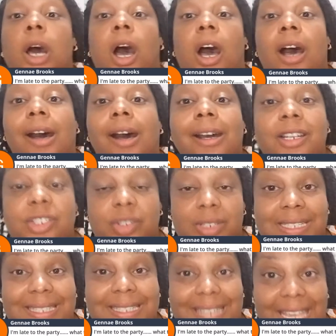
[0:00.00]

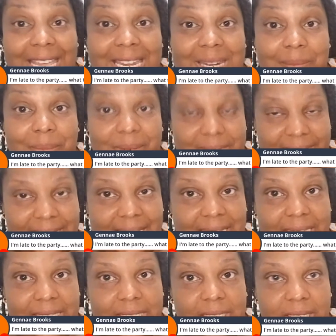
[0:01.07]
110%.
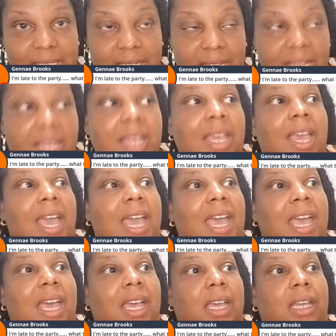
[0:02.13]

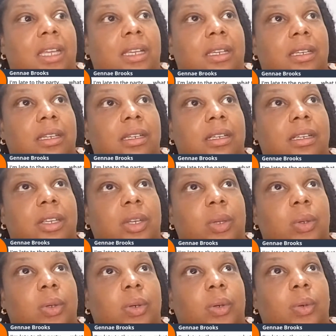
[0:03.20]
And
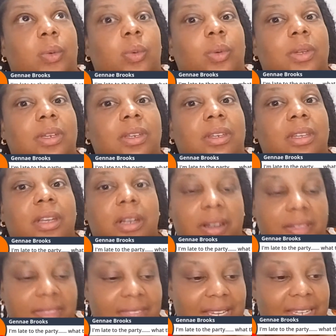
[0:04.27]
there are
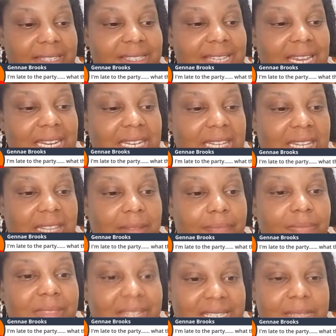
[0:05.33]
things that
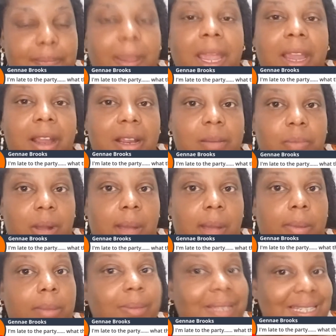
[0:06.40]
this parent
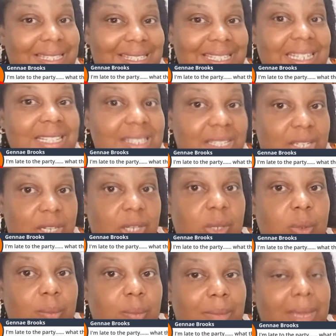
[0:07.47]
probably sees in
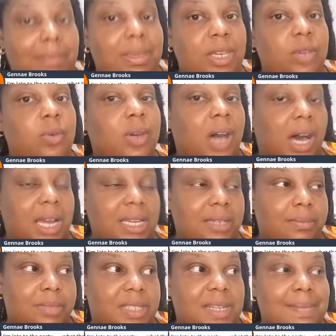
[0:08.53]
you. Maybe you got
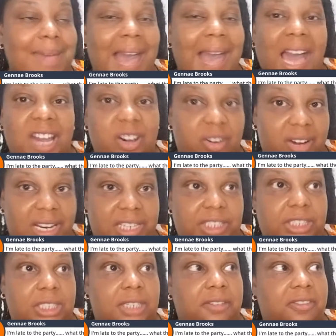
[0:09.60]
some
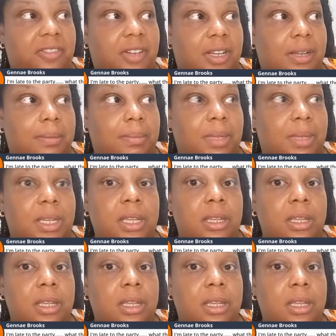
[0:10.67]
adoration from